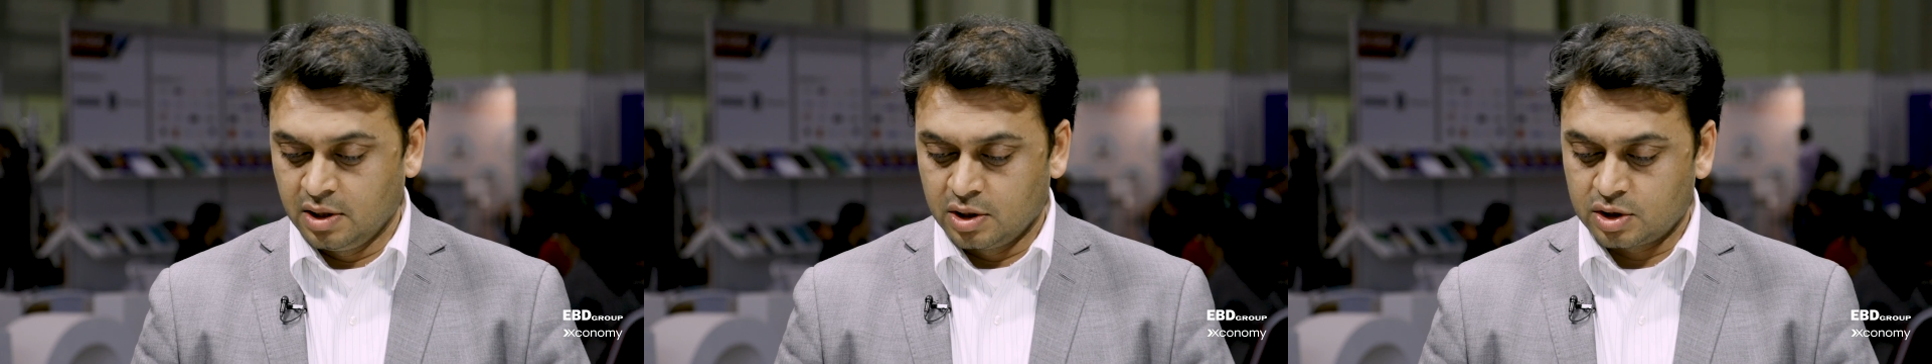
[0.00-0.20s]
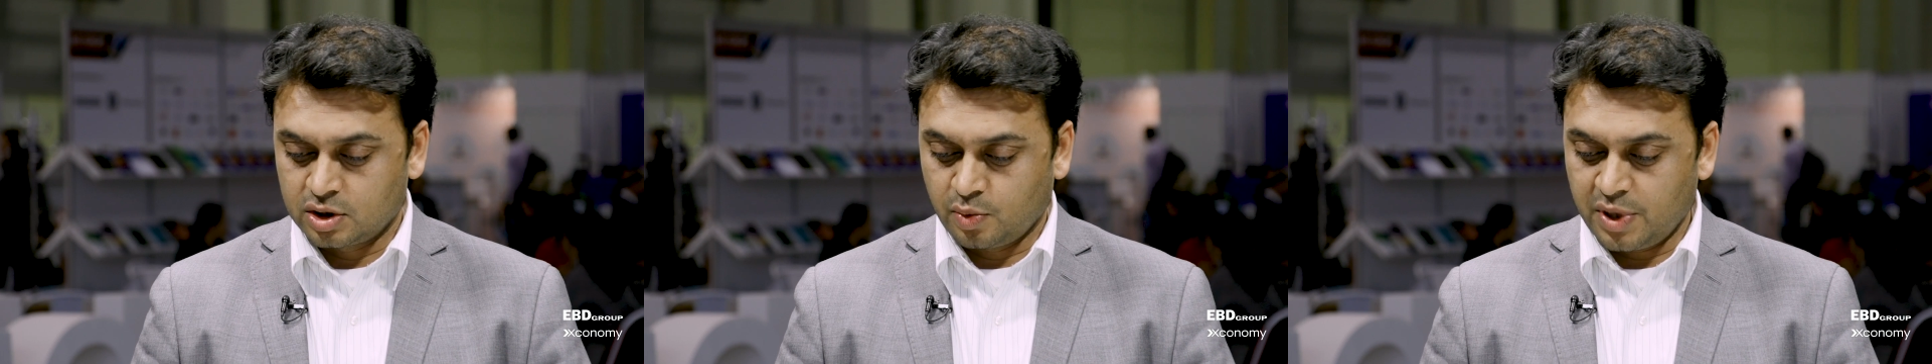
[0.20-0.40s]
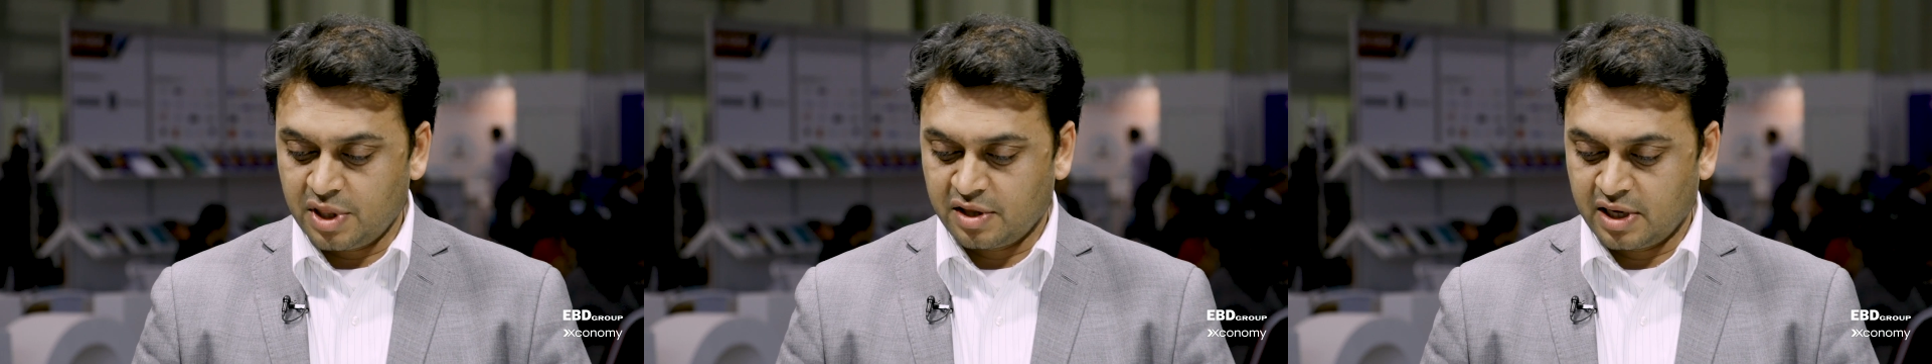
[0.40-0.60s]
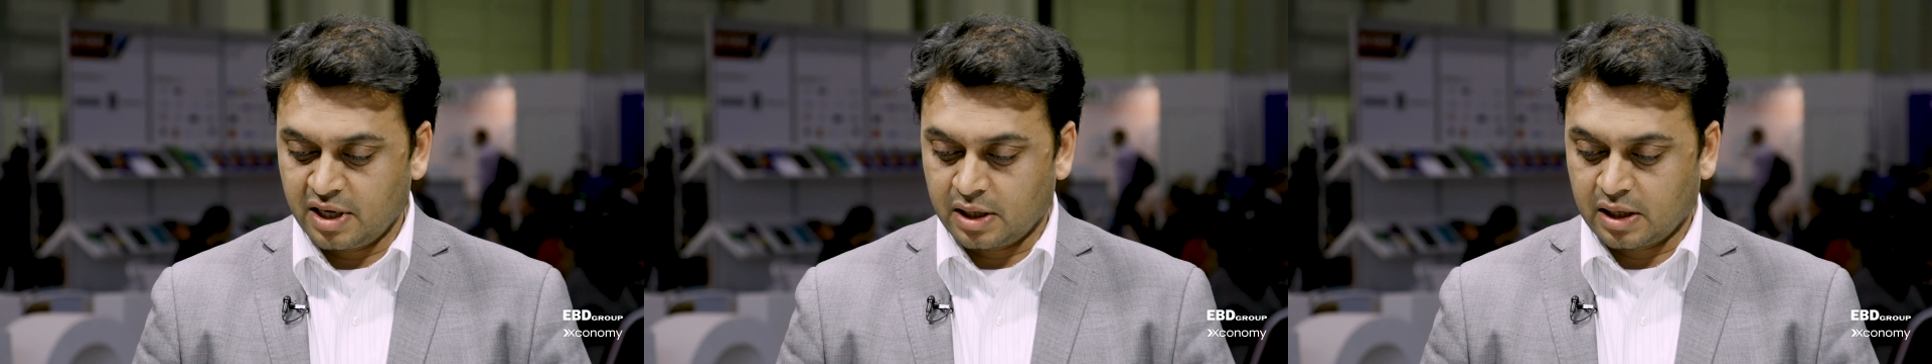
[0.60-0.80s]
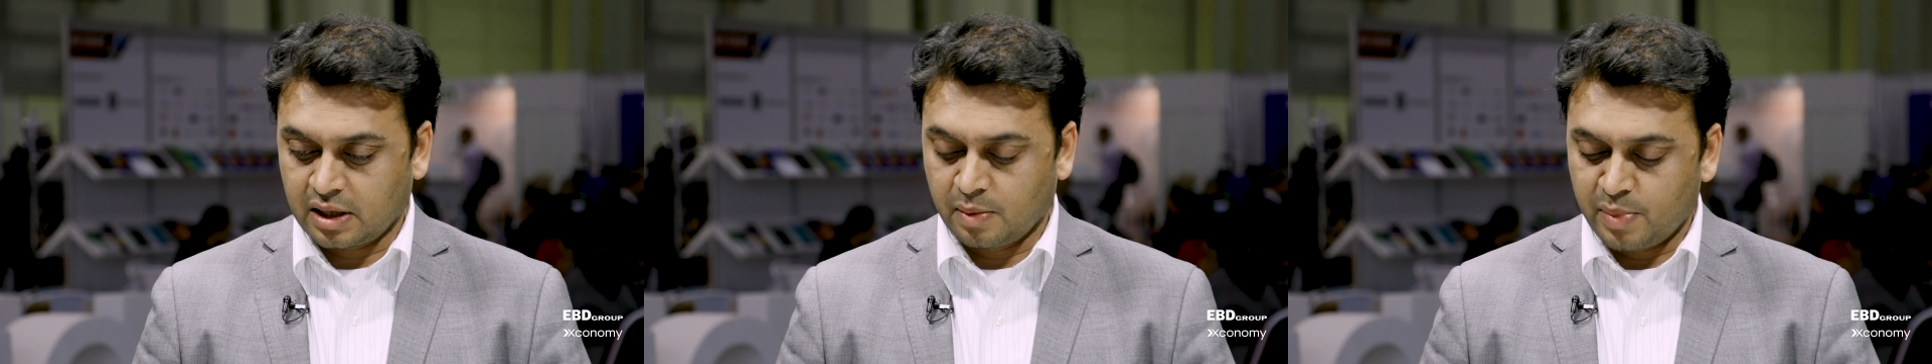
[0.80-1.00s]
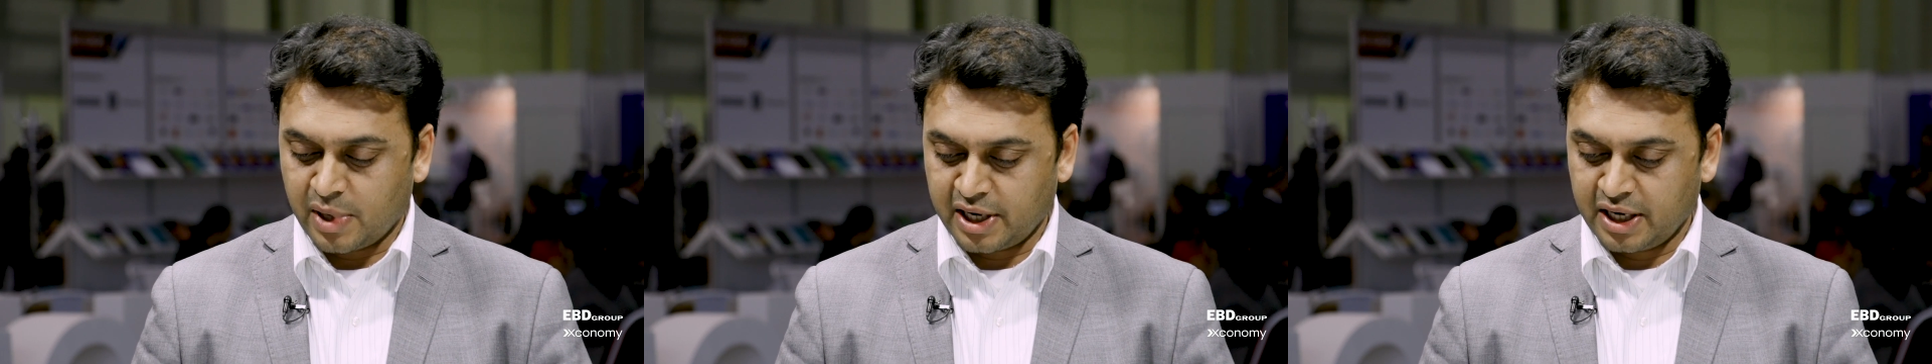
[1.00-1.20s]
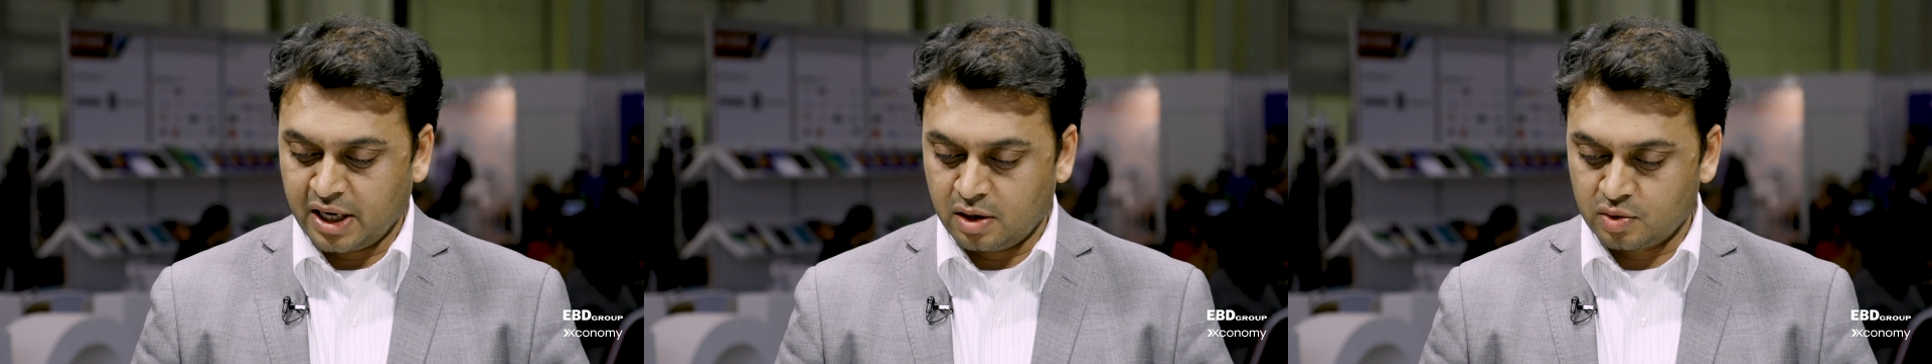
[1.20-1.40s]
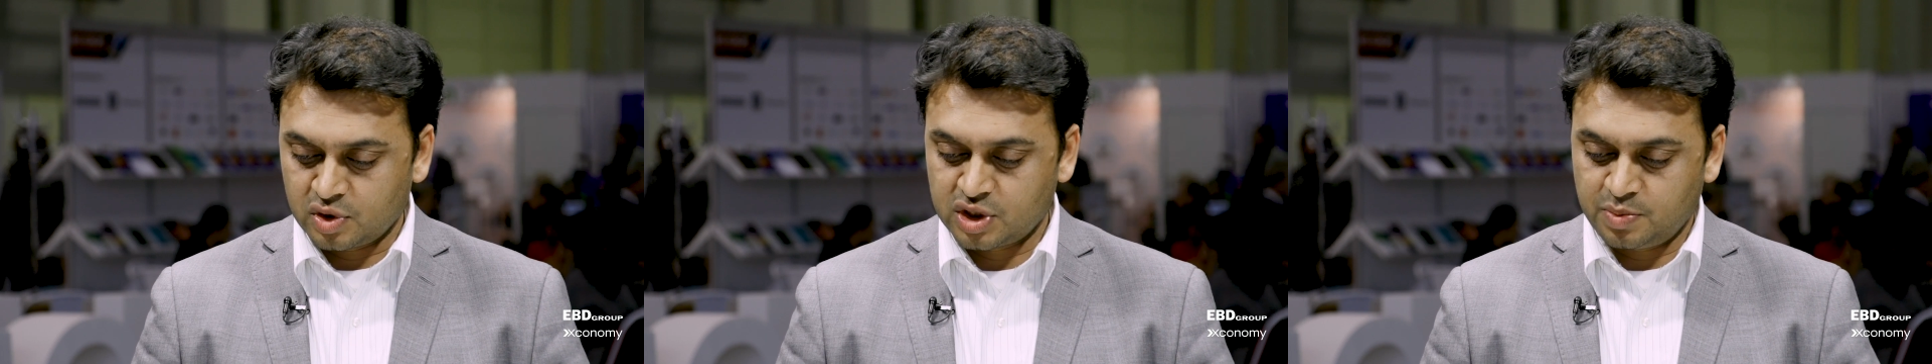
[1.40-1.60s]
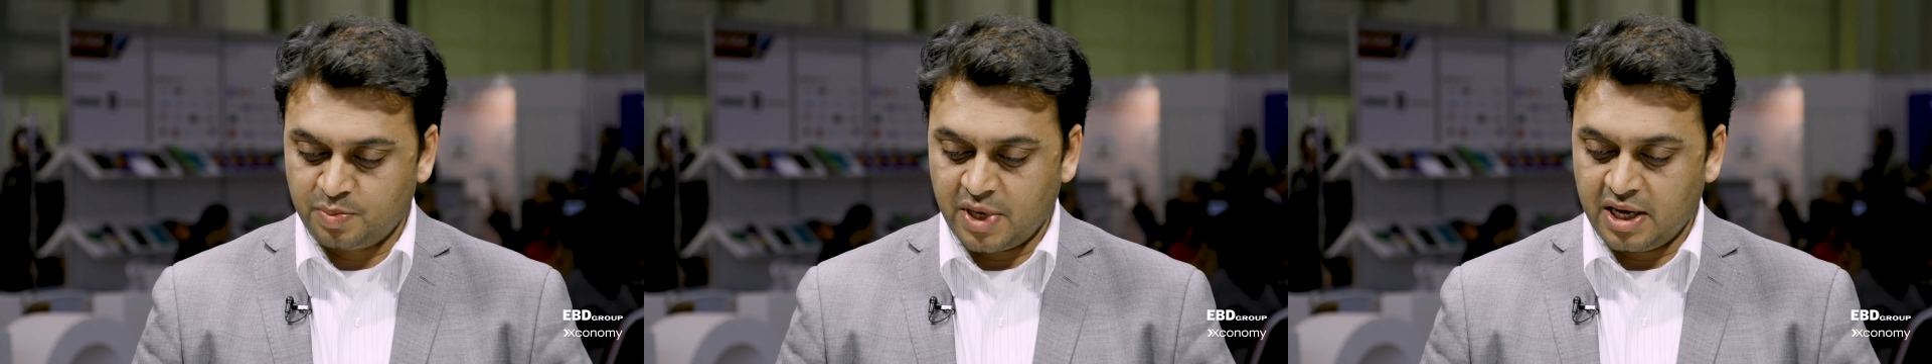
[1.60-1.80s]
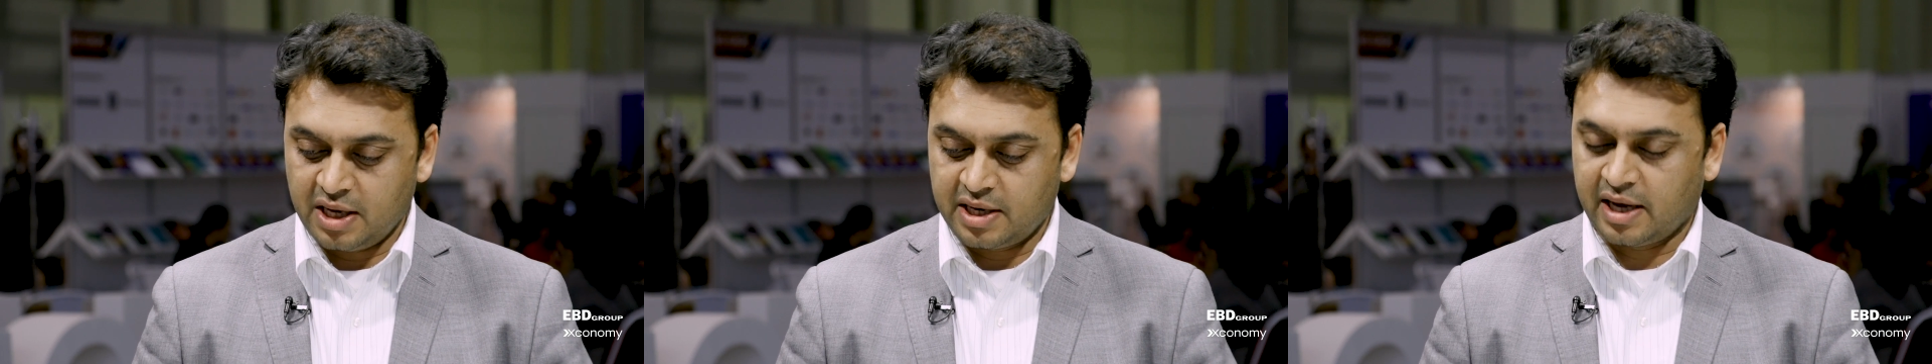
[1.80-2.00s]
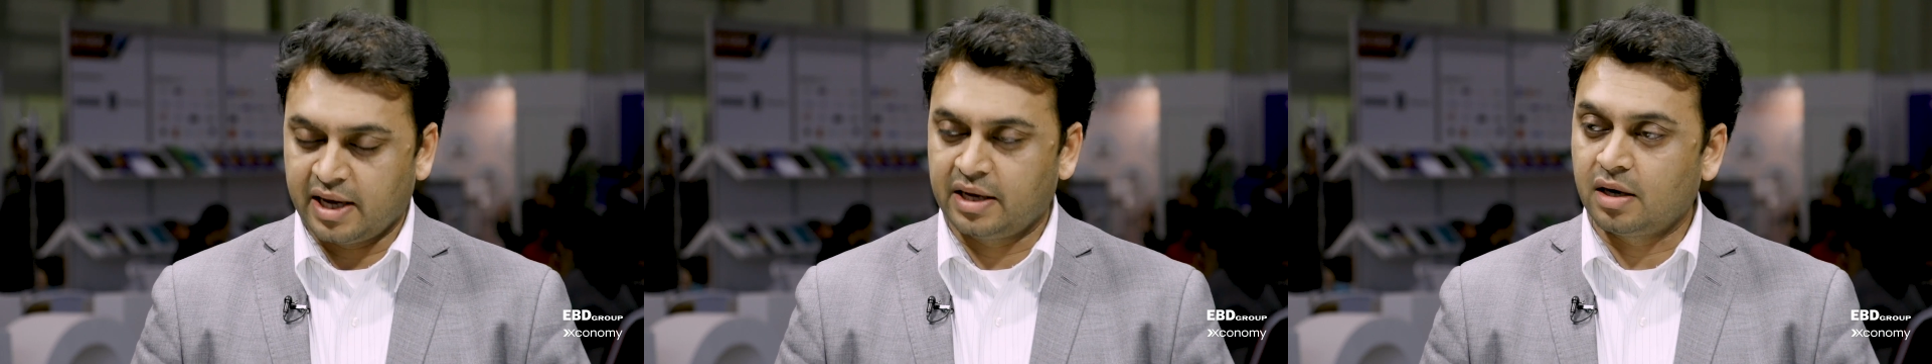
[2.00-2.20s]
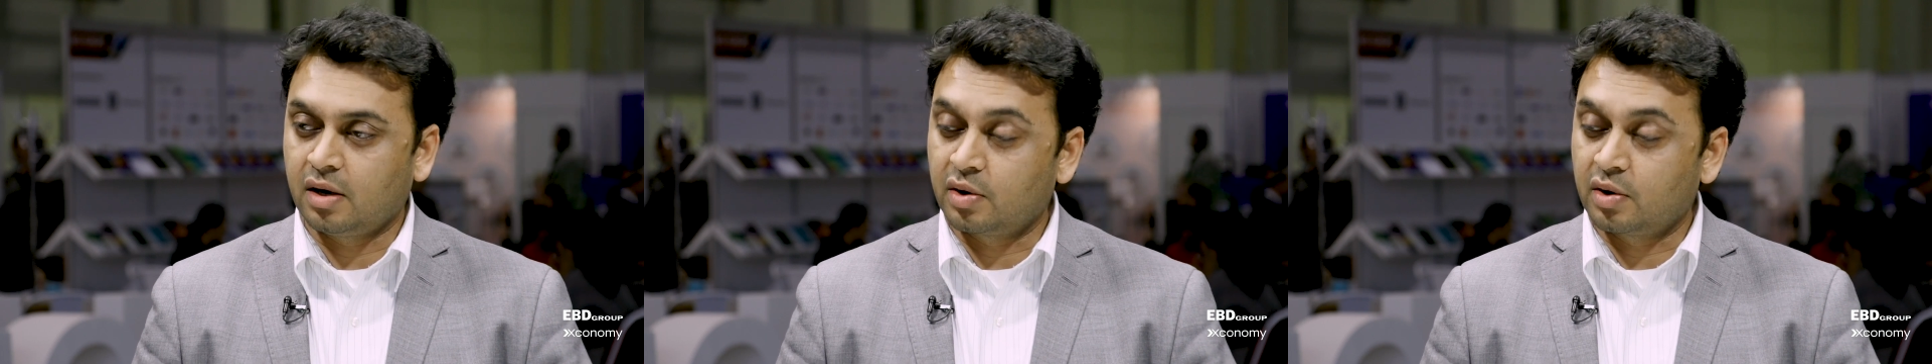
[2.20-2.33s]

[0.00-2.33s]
So we think combining our speed and